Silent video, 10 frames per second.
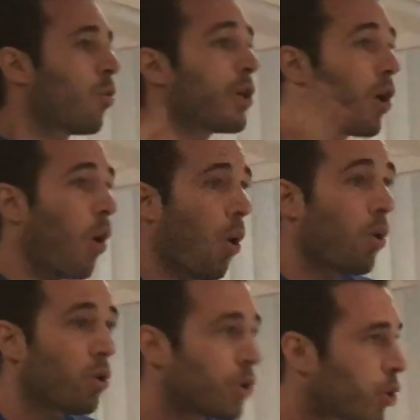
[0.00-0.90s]
We
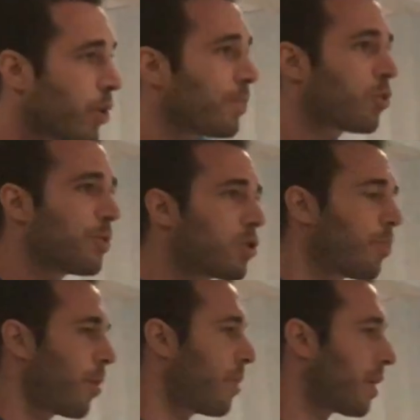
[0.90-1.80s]
all dream to be
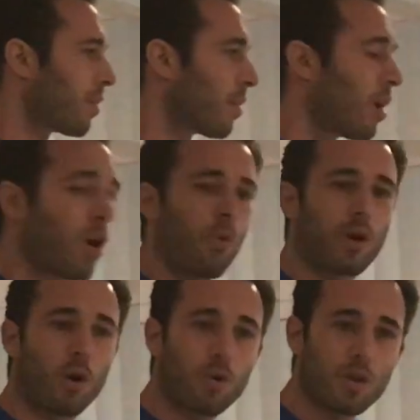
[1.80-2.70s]
Superman.
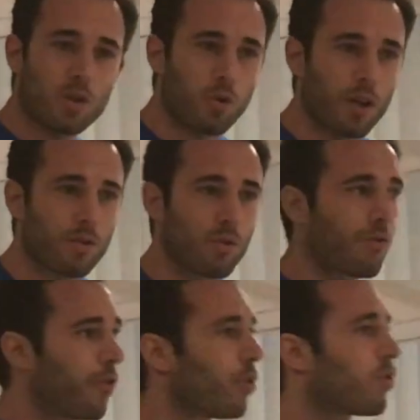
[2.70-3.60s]
We always try to
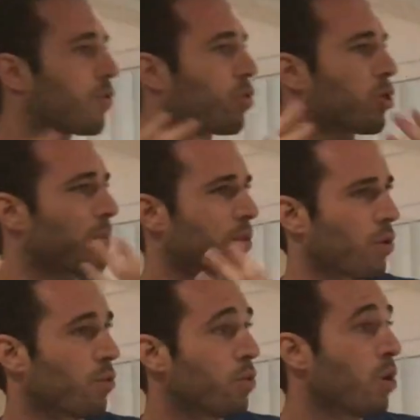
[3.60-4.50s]
follow the
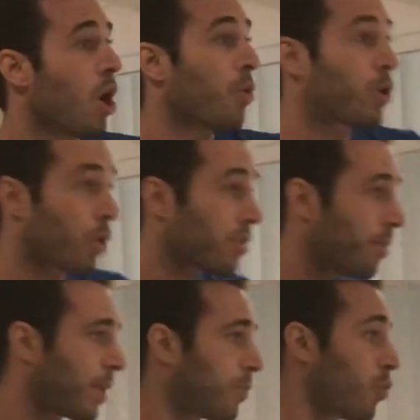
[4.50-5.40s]
Toastmaster rule. We try
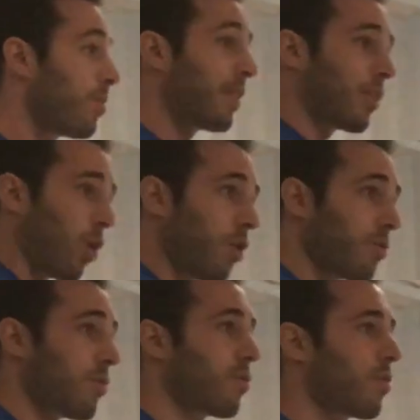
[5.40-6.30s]
sometimes to imitate
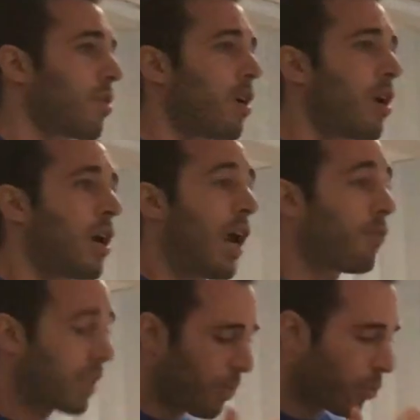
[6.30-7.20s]
others.
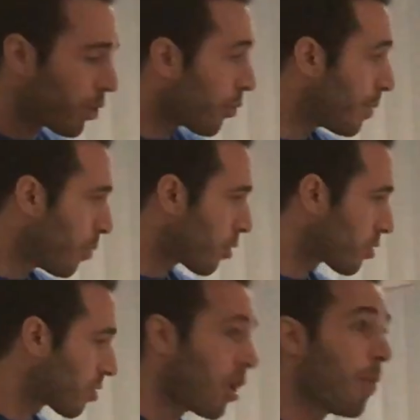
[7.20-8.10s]
Every time we read
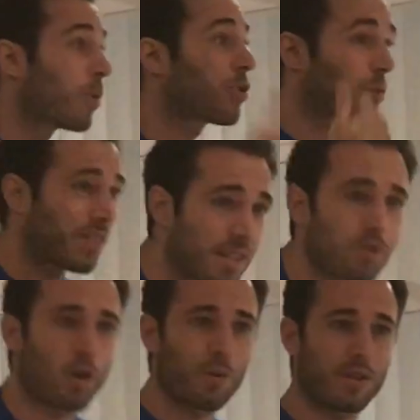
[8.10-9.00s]
books about
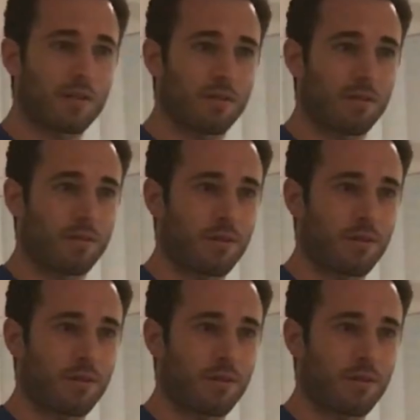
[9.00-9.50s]
success stories,